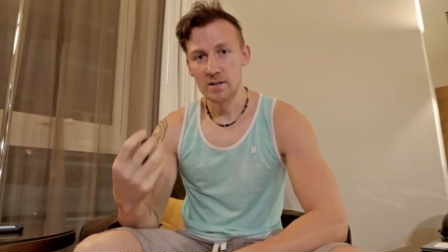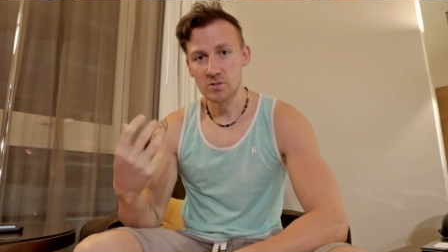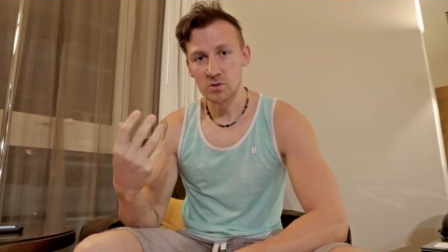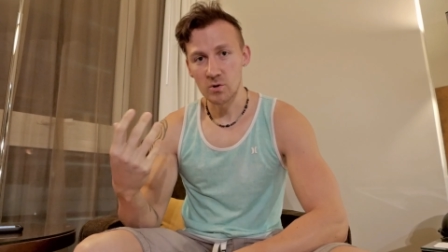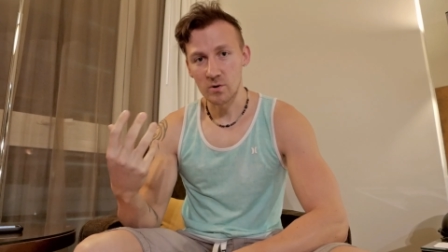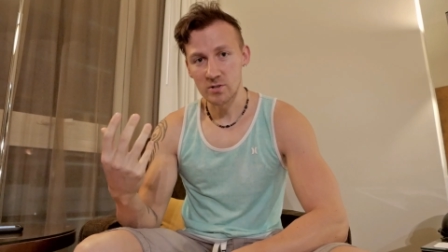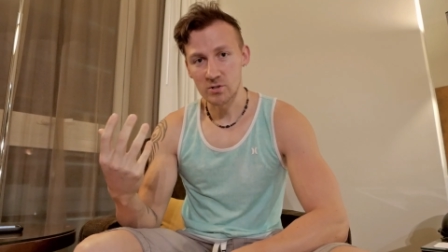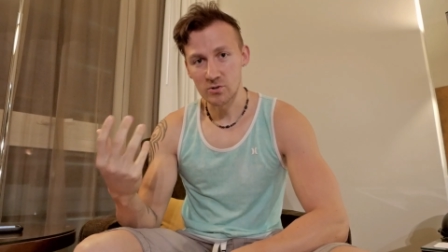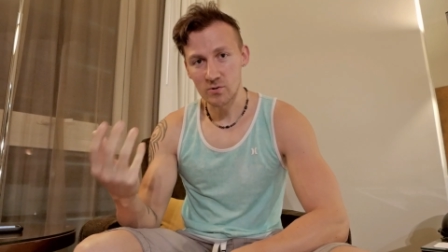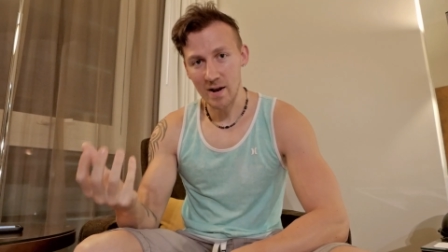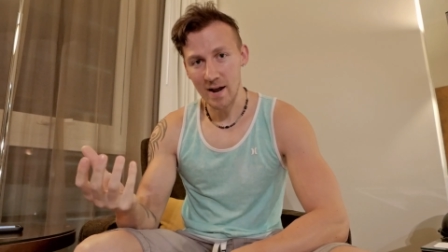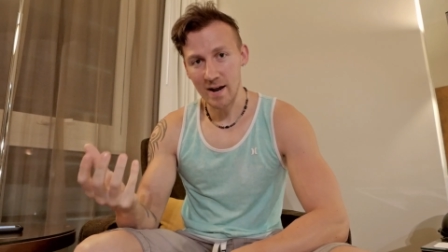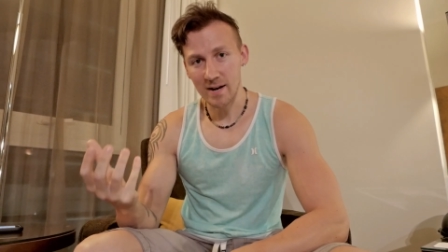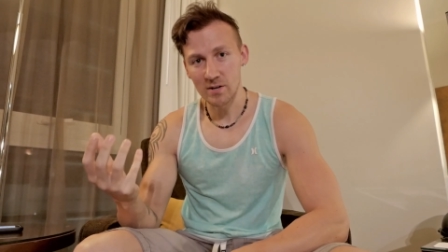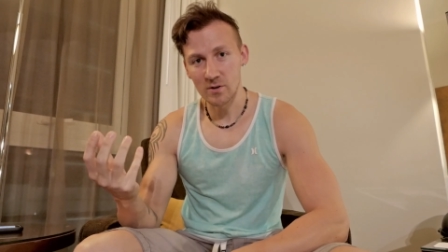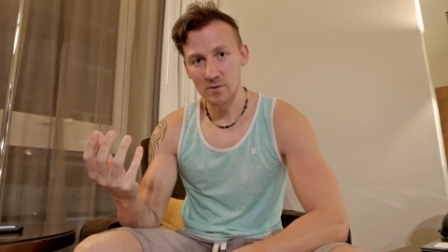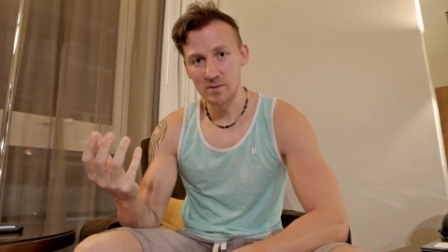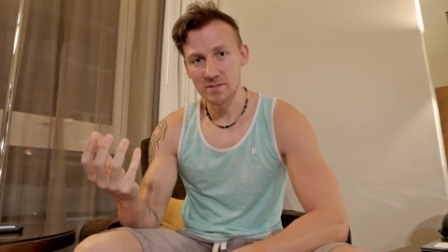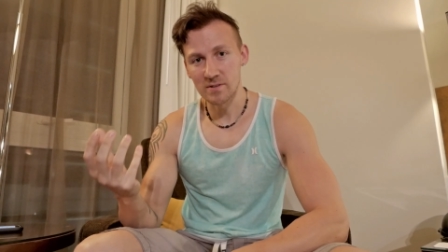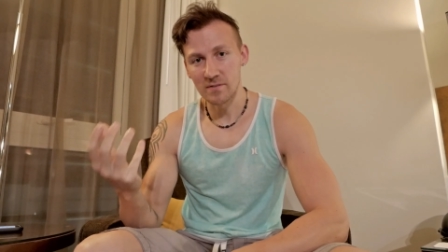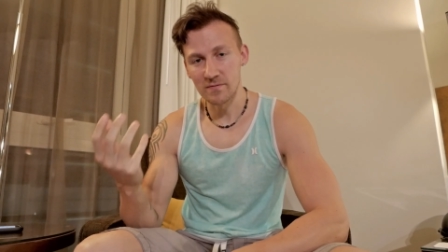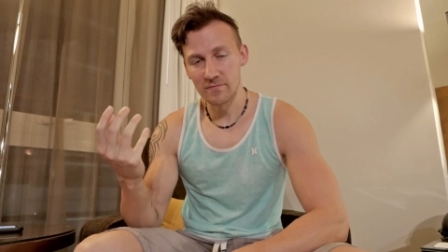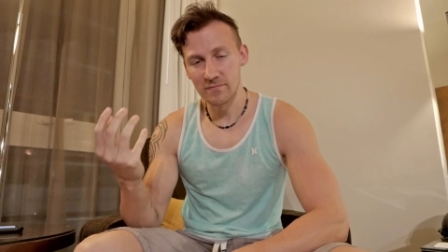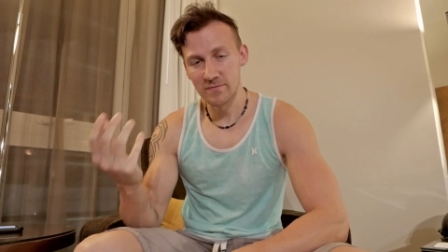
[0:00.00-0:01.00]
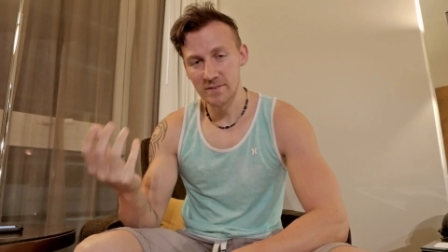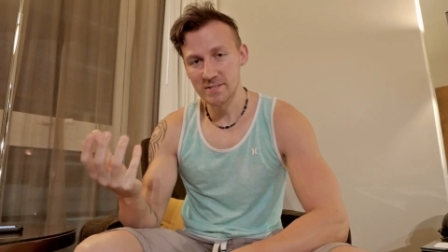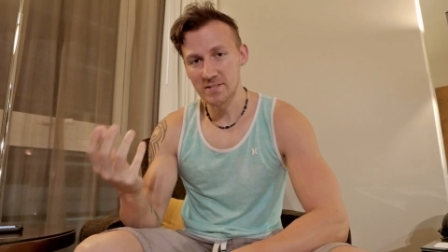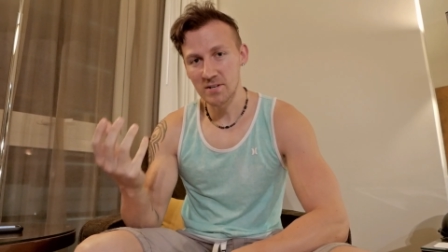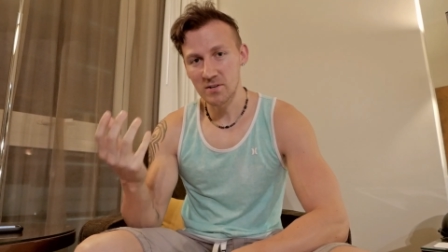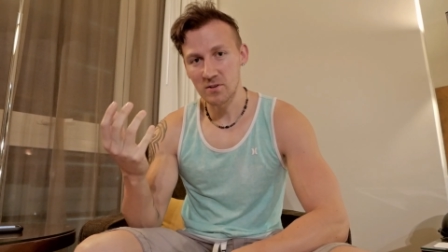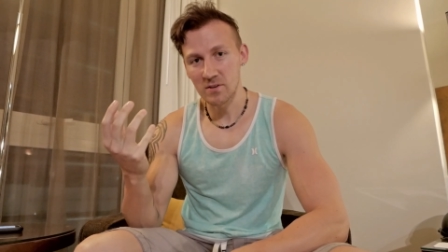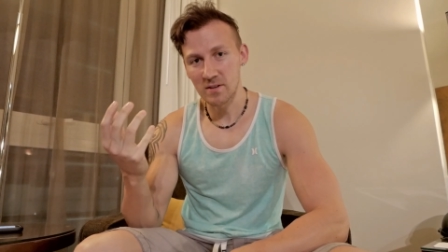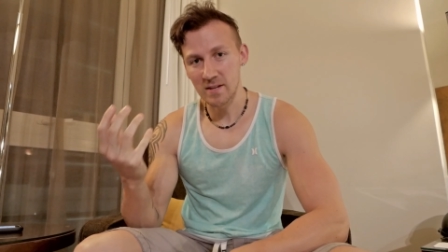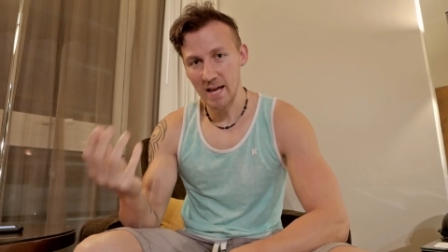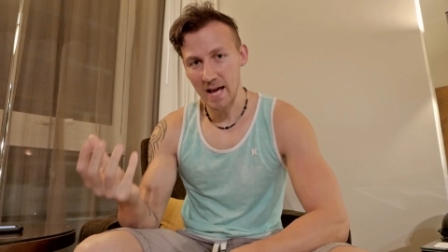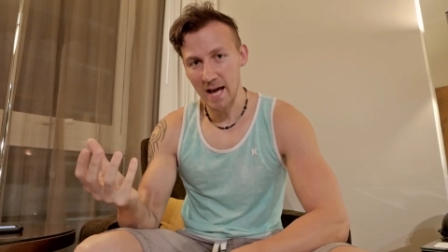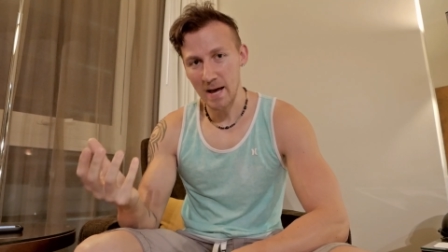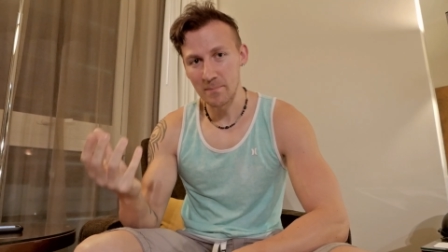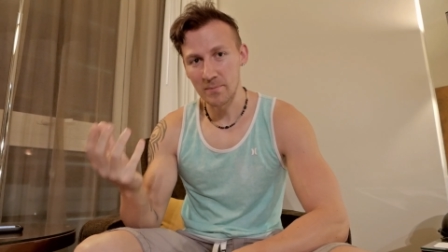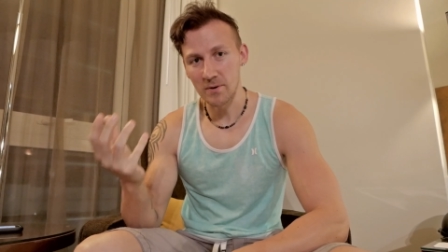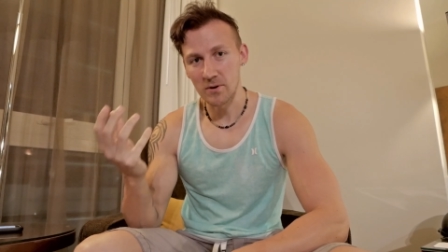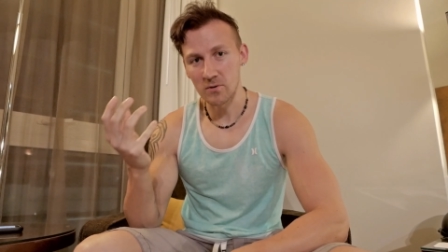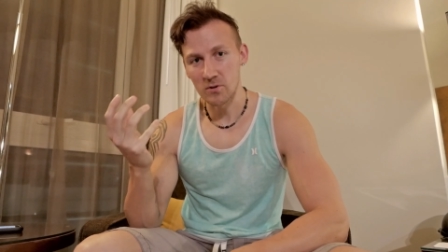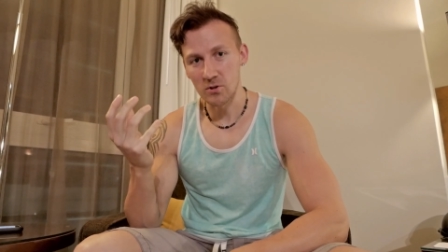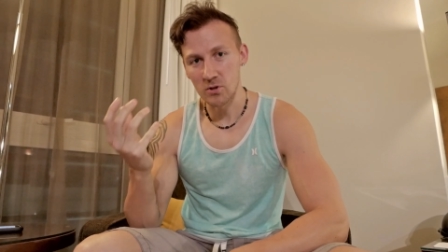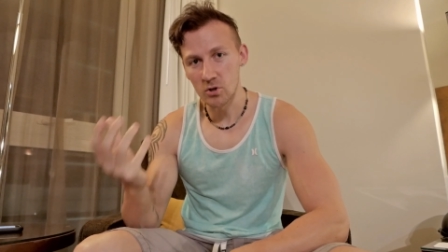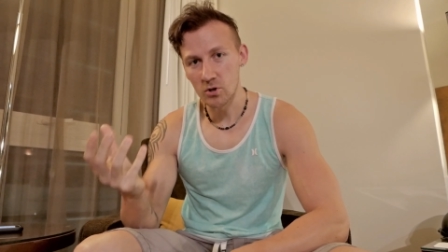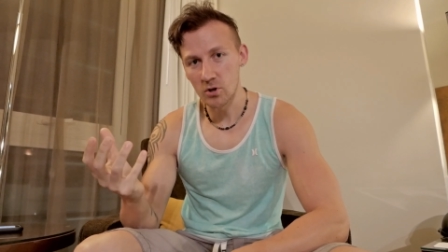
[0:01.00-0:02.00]
So a tractor is a physical
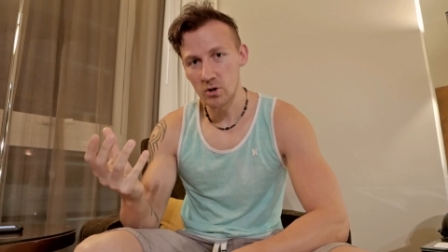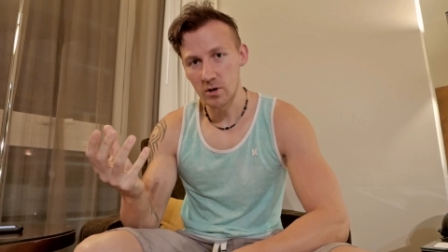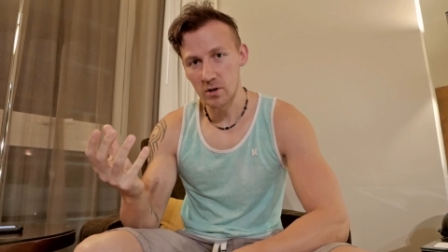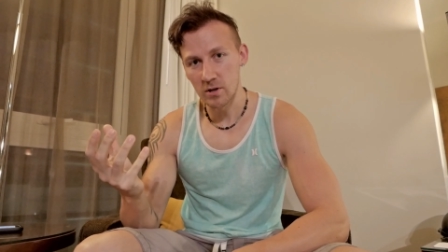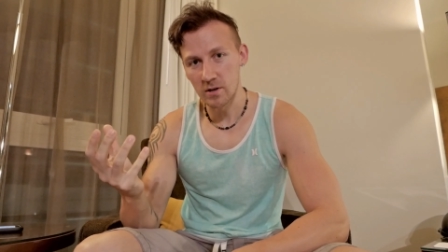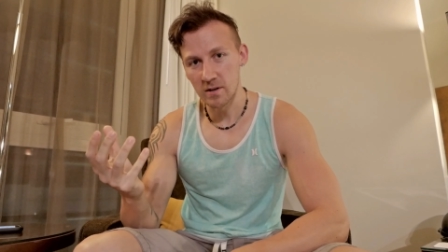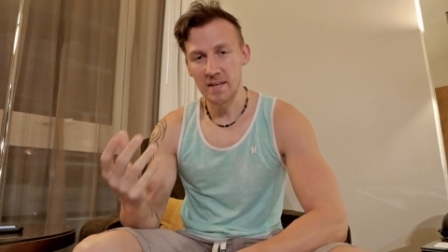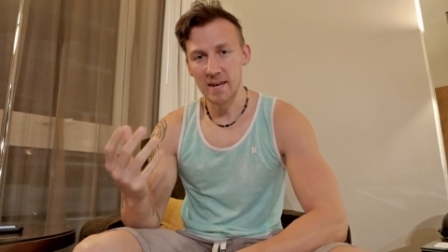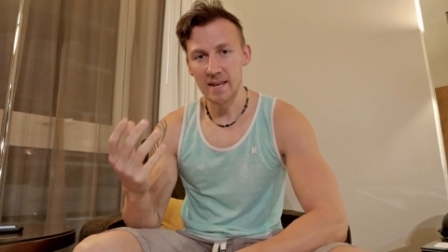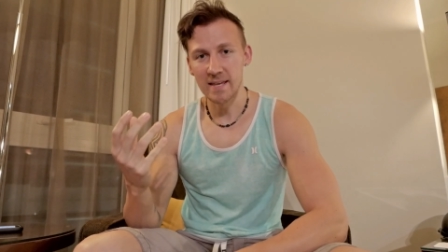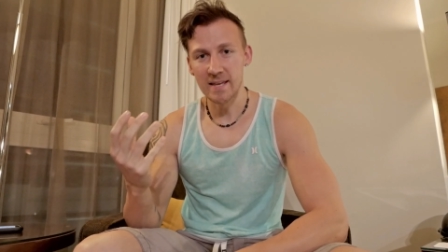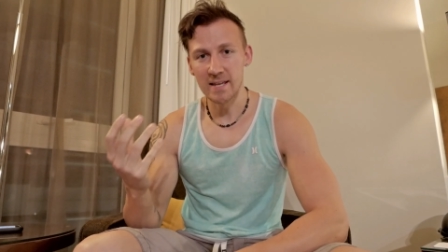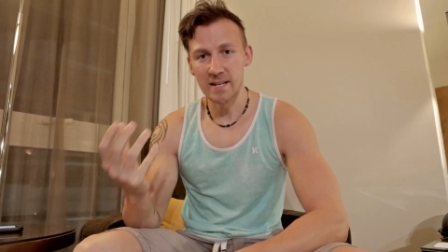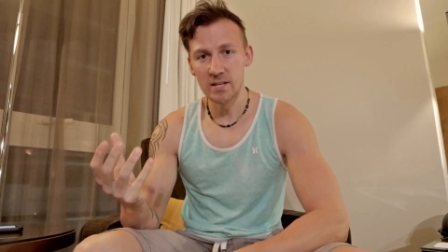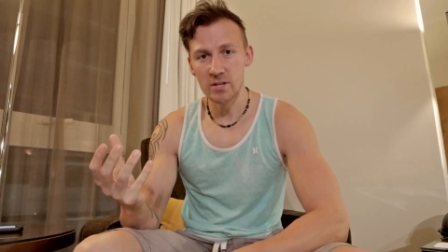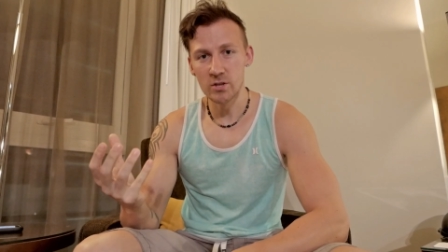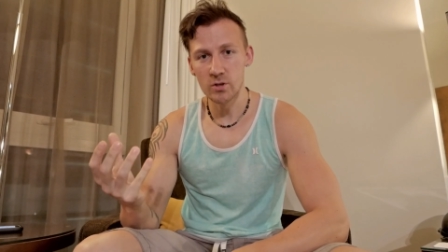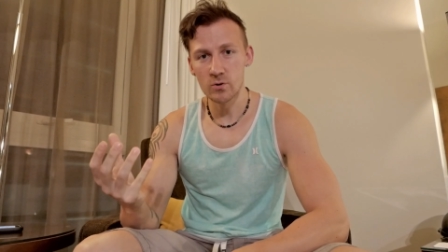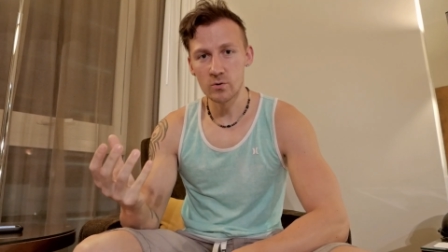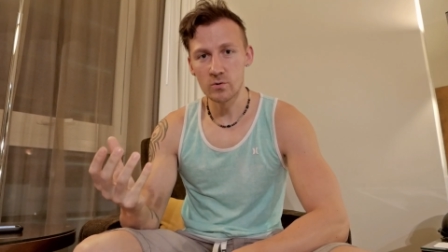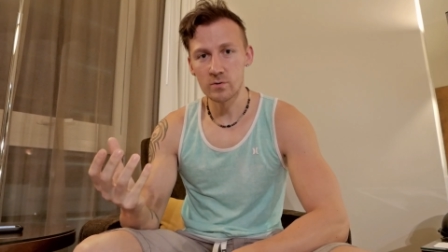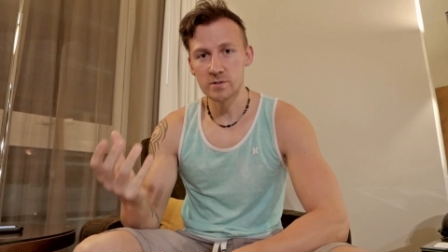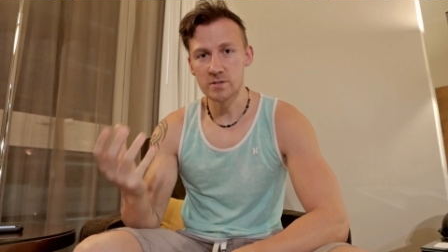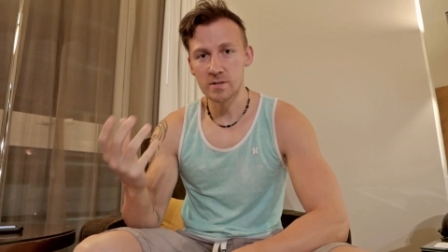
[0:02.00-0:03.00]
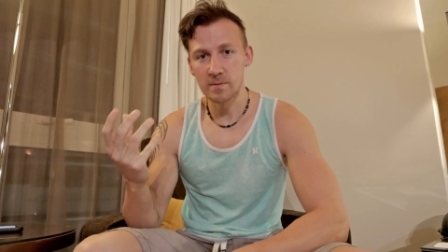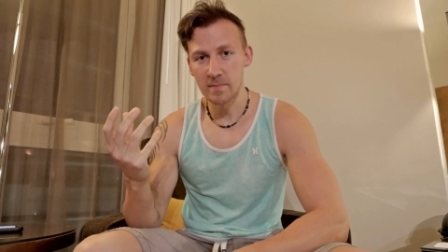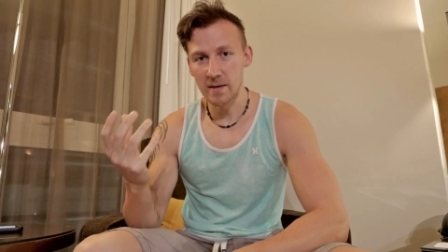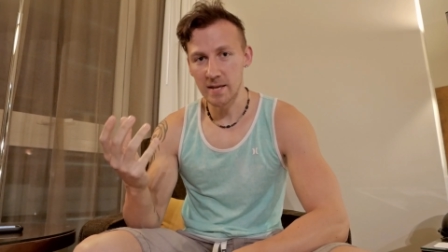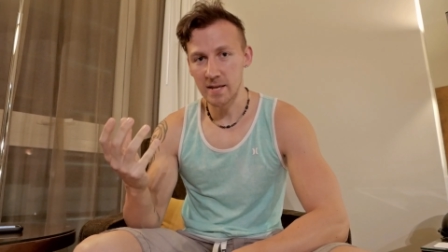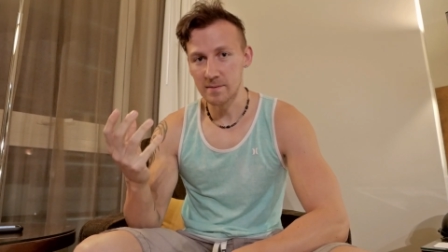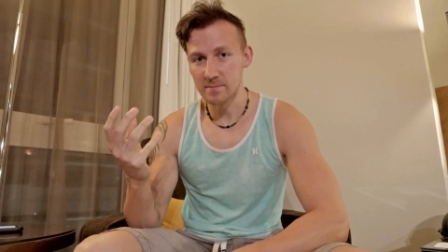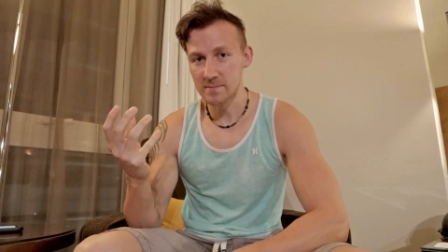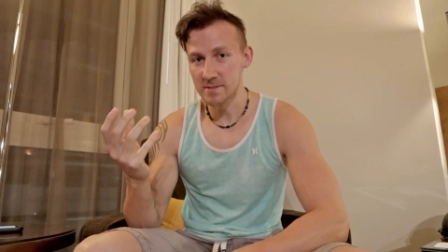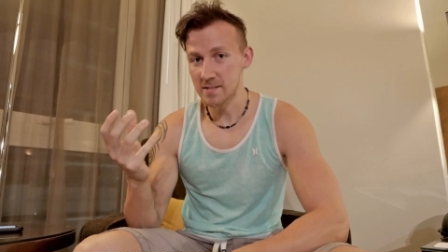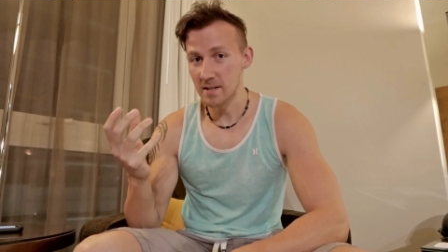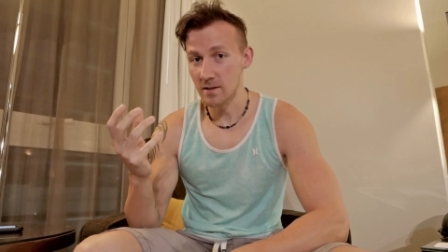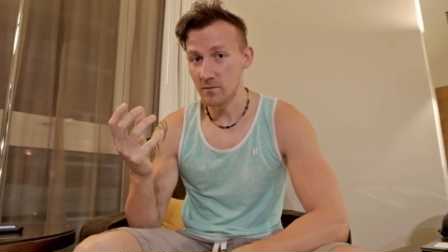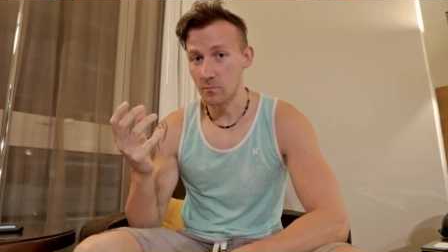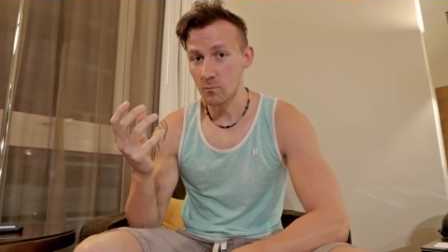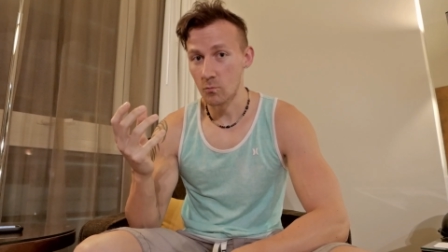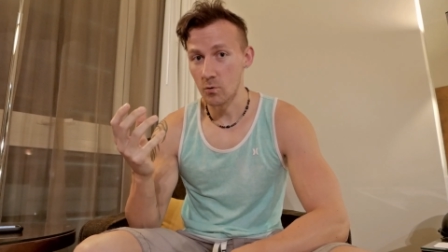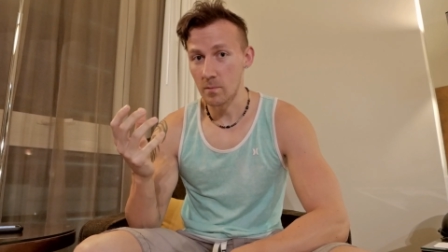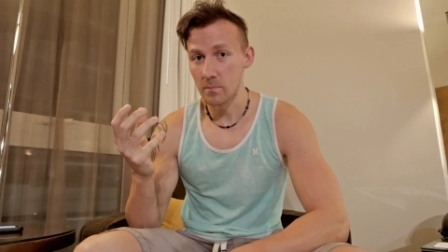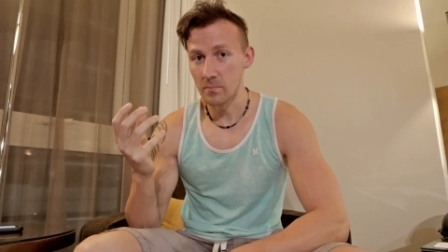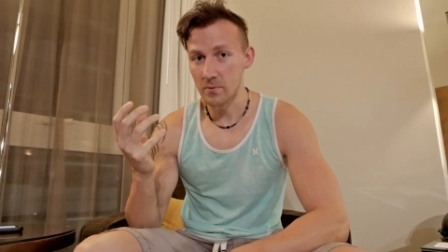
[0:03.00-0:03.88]
capital good that he can use to make himself more